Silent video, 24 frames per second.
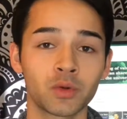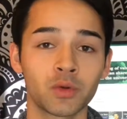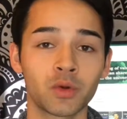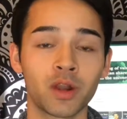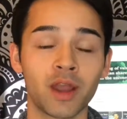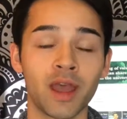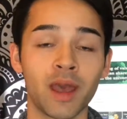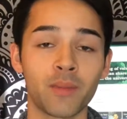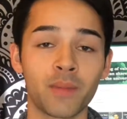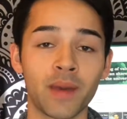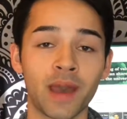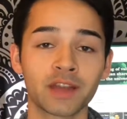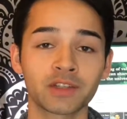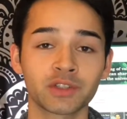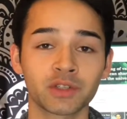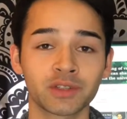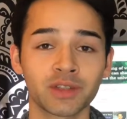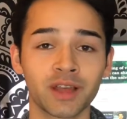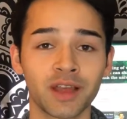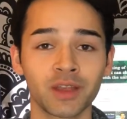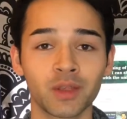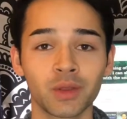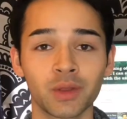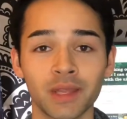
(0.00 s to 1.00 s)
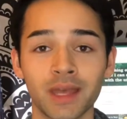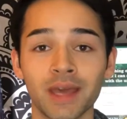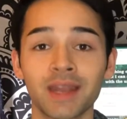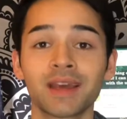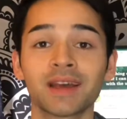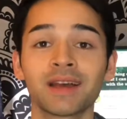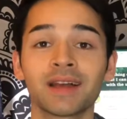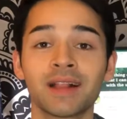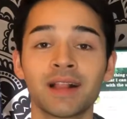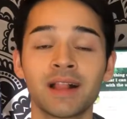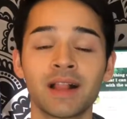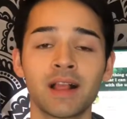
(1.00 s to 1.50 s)
or at
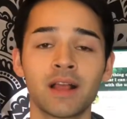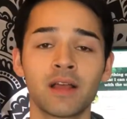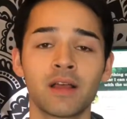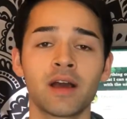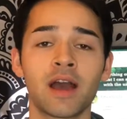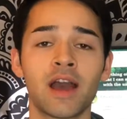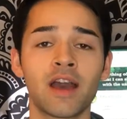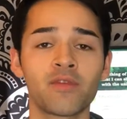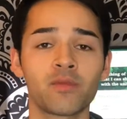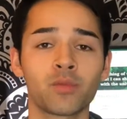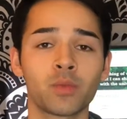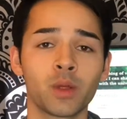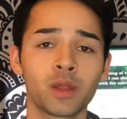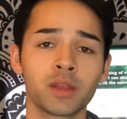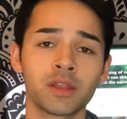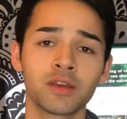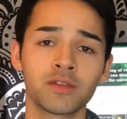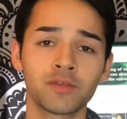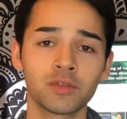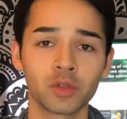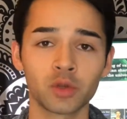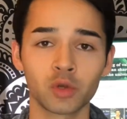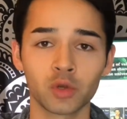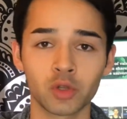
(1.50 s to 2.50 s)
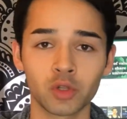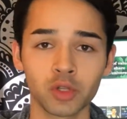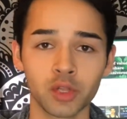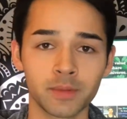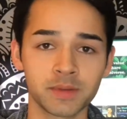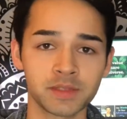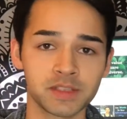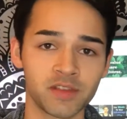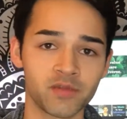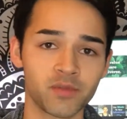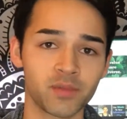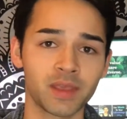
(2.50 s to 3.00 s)
patrick.cuneta. I have plenty of little
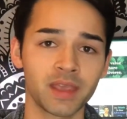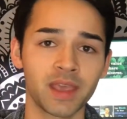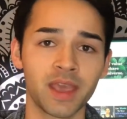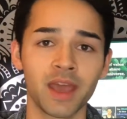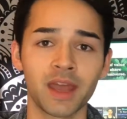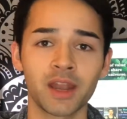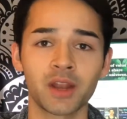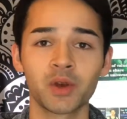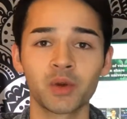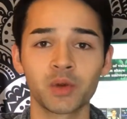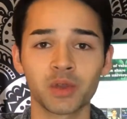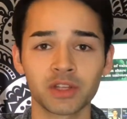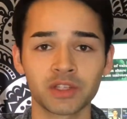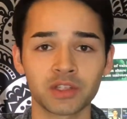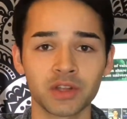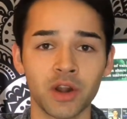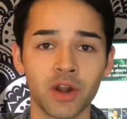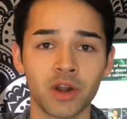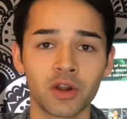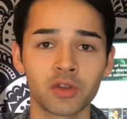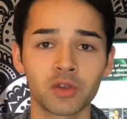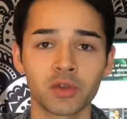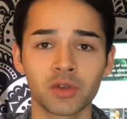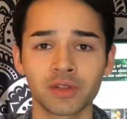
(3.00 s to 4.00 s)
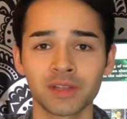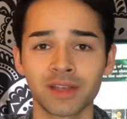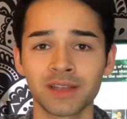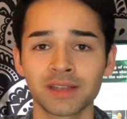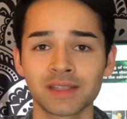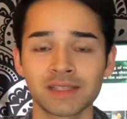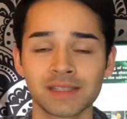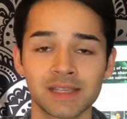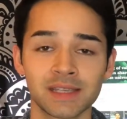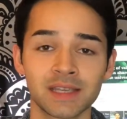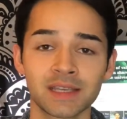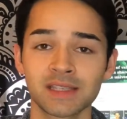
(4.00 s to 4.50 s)
clips of piano, guitar, ukulele,
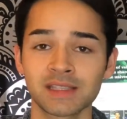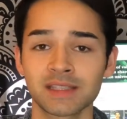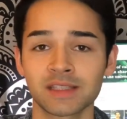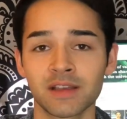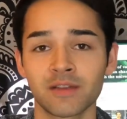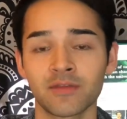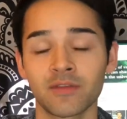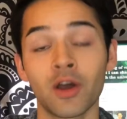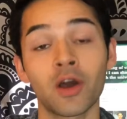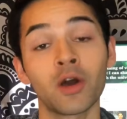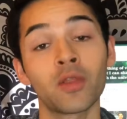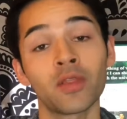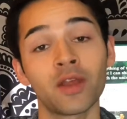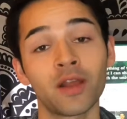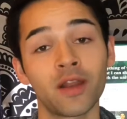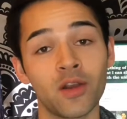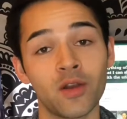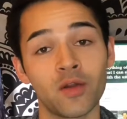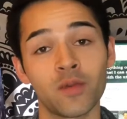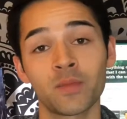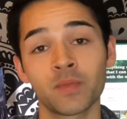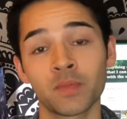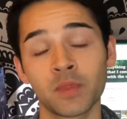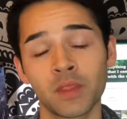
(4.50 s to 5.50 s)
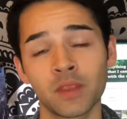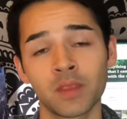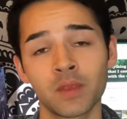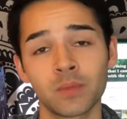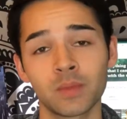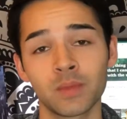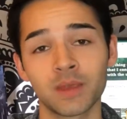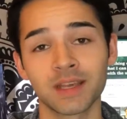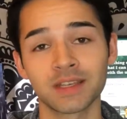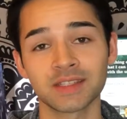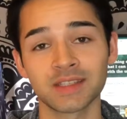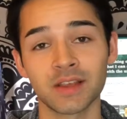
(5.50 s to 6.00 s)
singing stuff on there
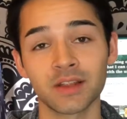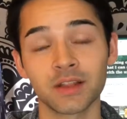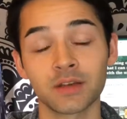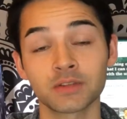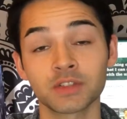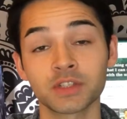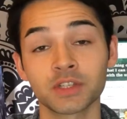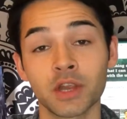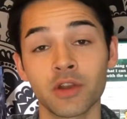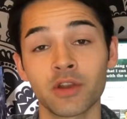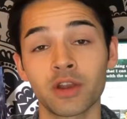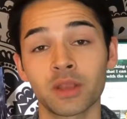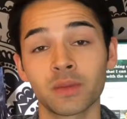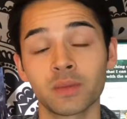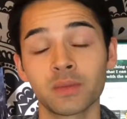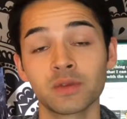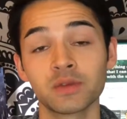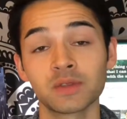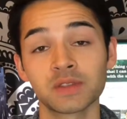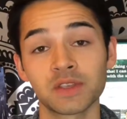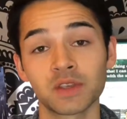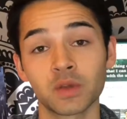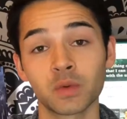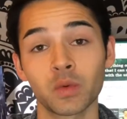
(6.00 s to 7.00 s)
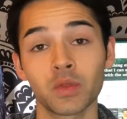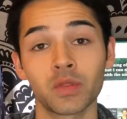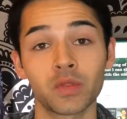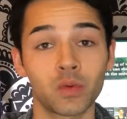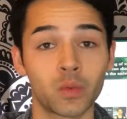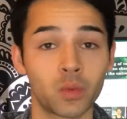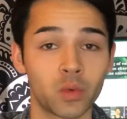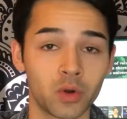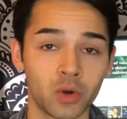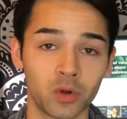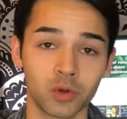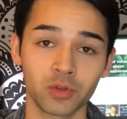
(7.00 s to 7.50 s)
because I love sharing music with the
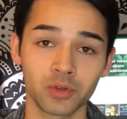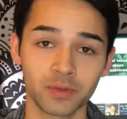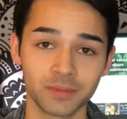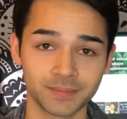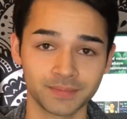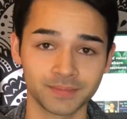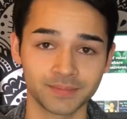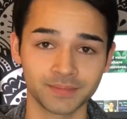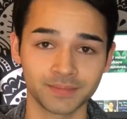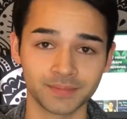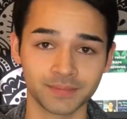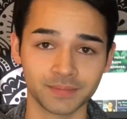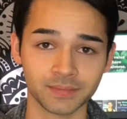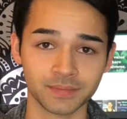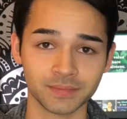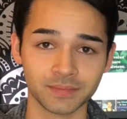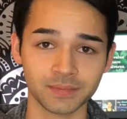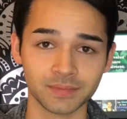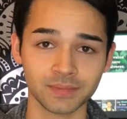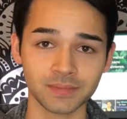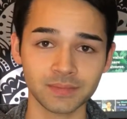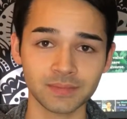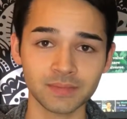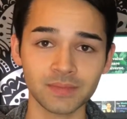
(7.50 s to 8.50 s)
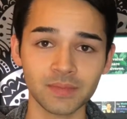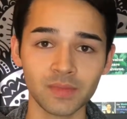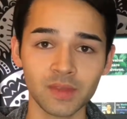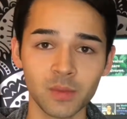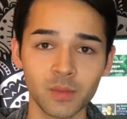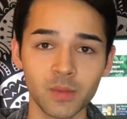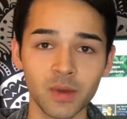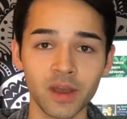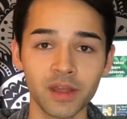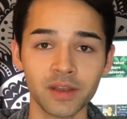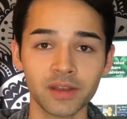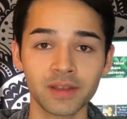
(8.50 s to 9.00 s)
world.
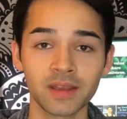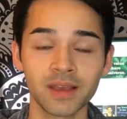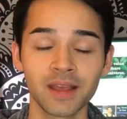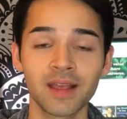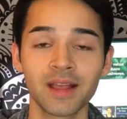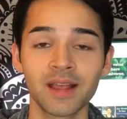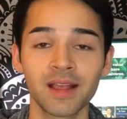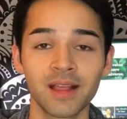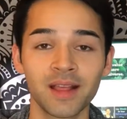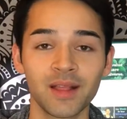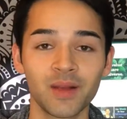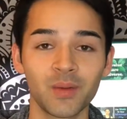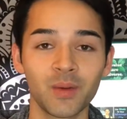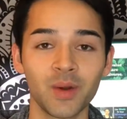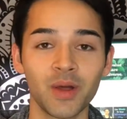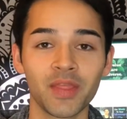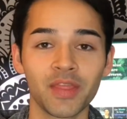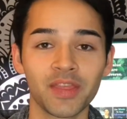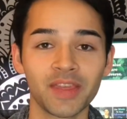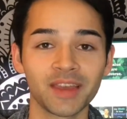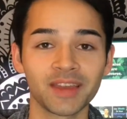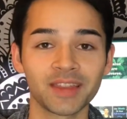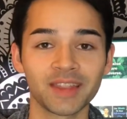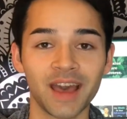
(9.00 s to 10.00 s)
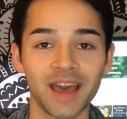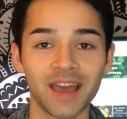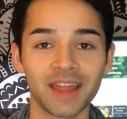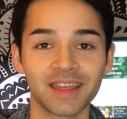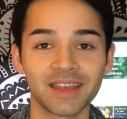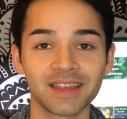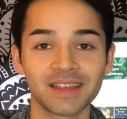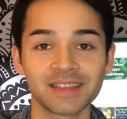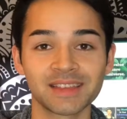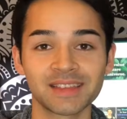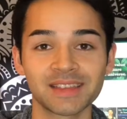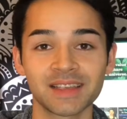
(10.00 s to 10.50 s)
But one thing that
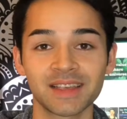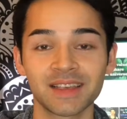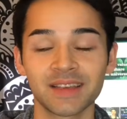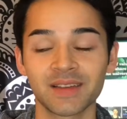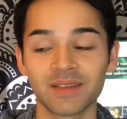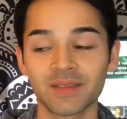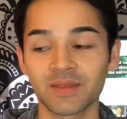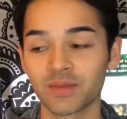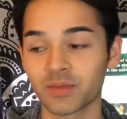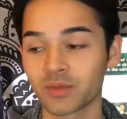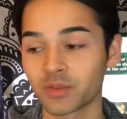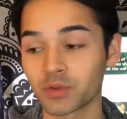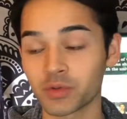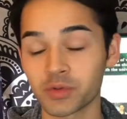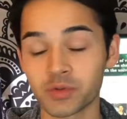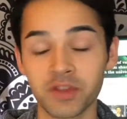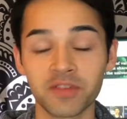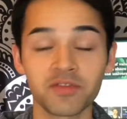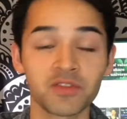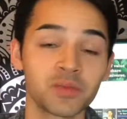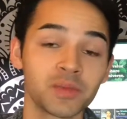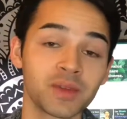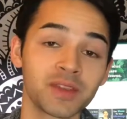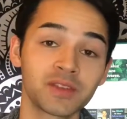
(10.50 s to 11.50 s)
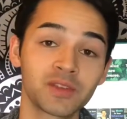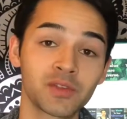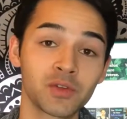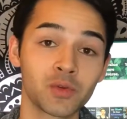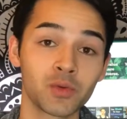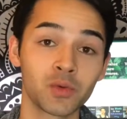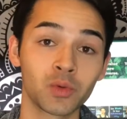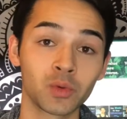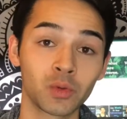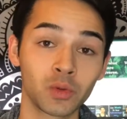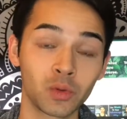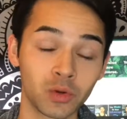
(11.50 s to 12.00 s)
has driven me
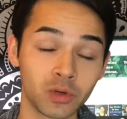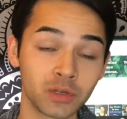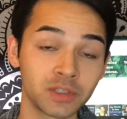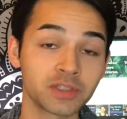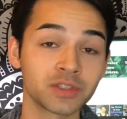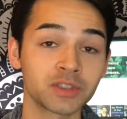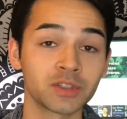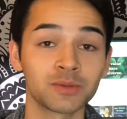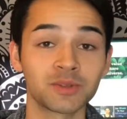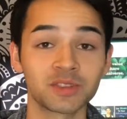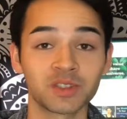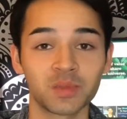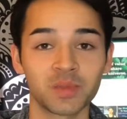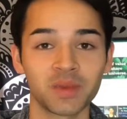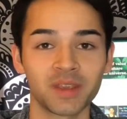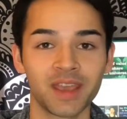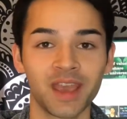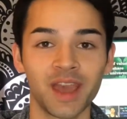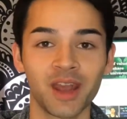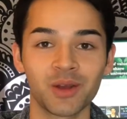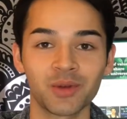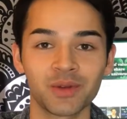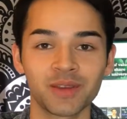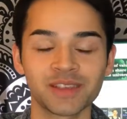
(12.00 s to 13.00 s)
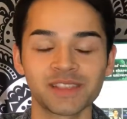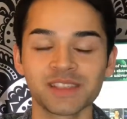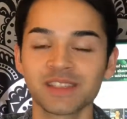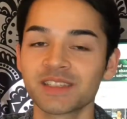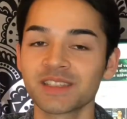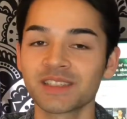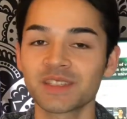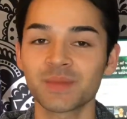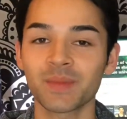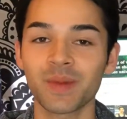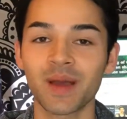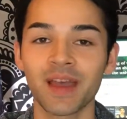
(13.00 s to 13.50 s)
to learn so much piano is
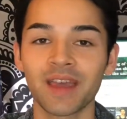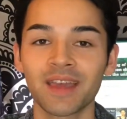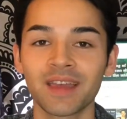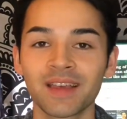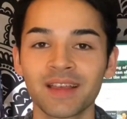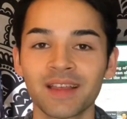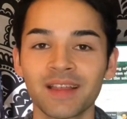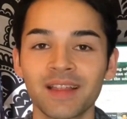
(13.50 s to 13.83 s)
just by